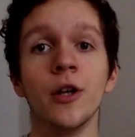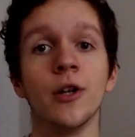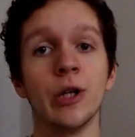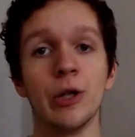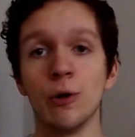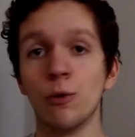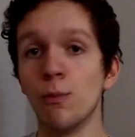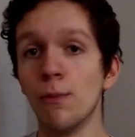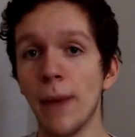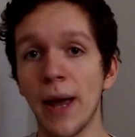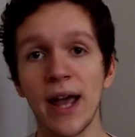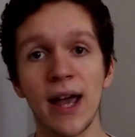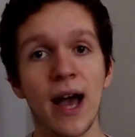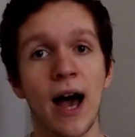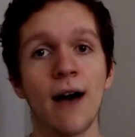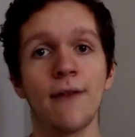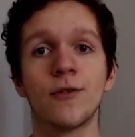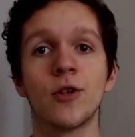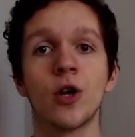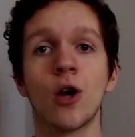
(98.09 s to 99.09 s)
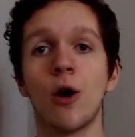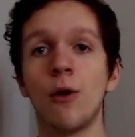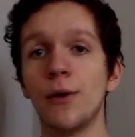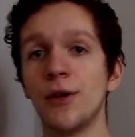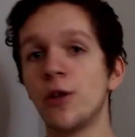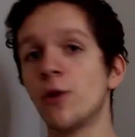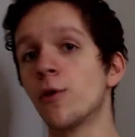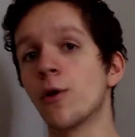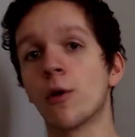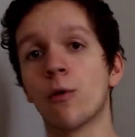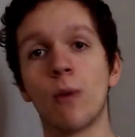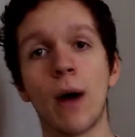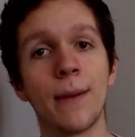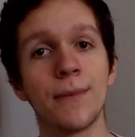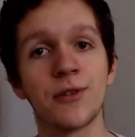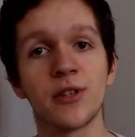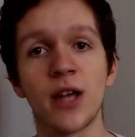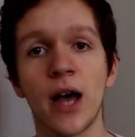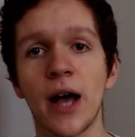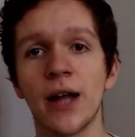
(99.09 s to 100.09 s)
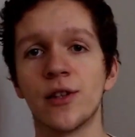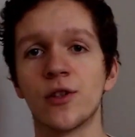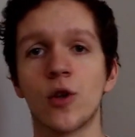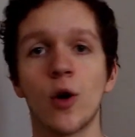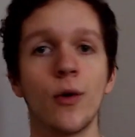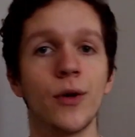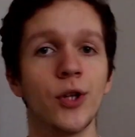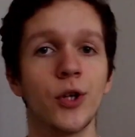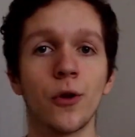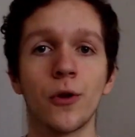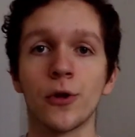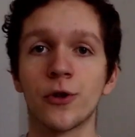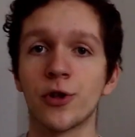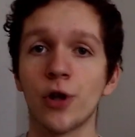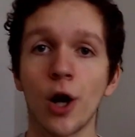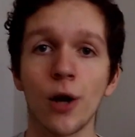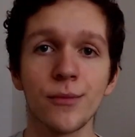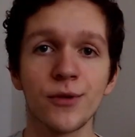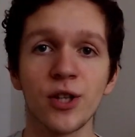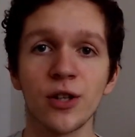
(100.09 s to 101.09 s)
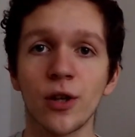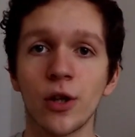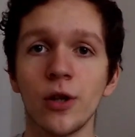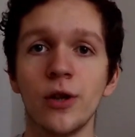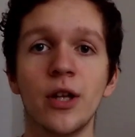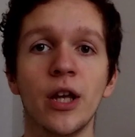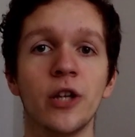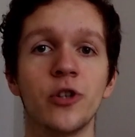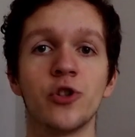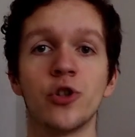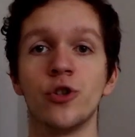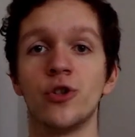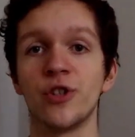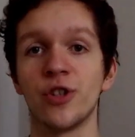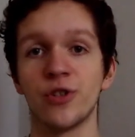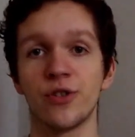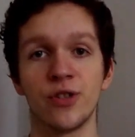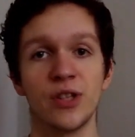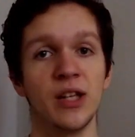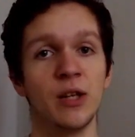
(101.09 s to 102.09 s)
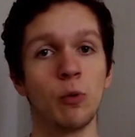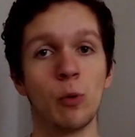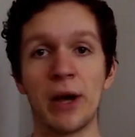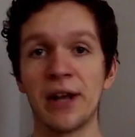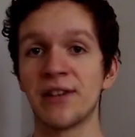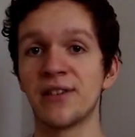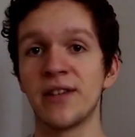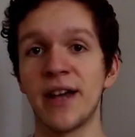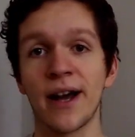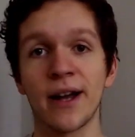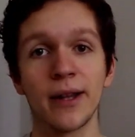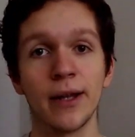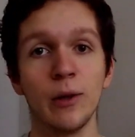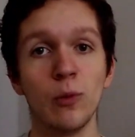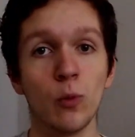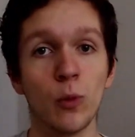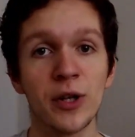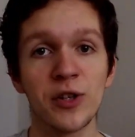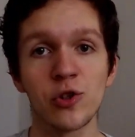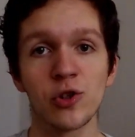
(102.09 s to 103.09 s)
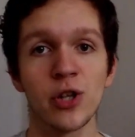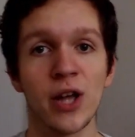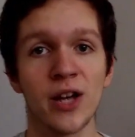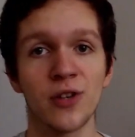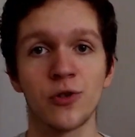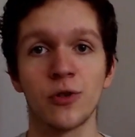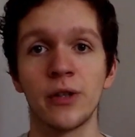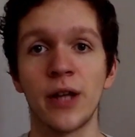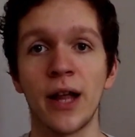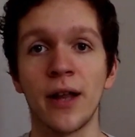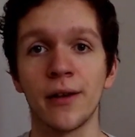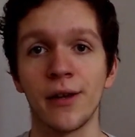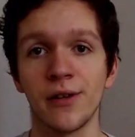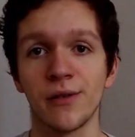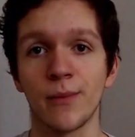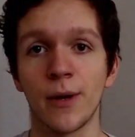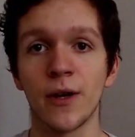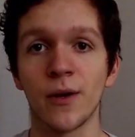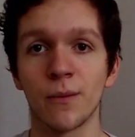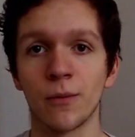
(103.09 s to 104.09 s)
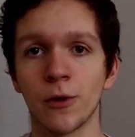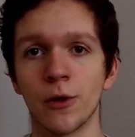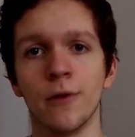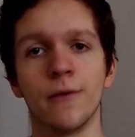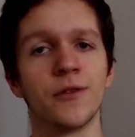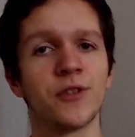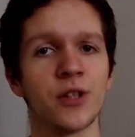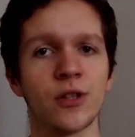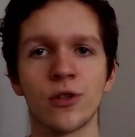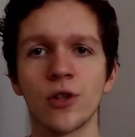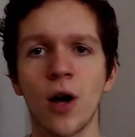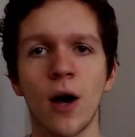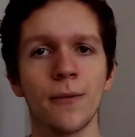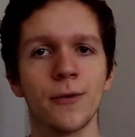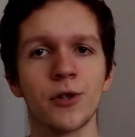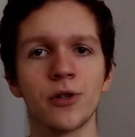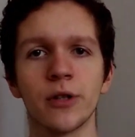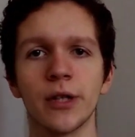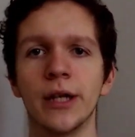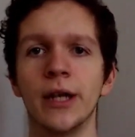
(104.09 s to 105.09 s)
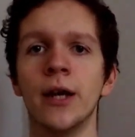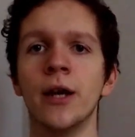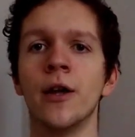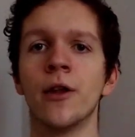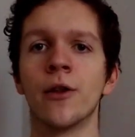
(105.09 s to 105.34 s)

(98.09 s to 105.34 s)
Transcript: You may have to go into their websites, go into their terms and conditions, and see exactly which nationalities may approve, since obviously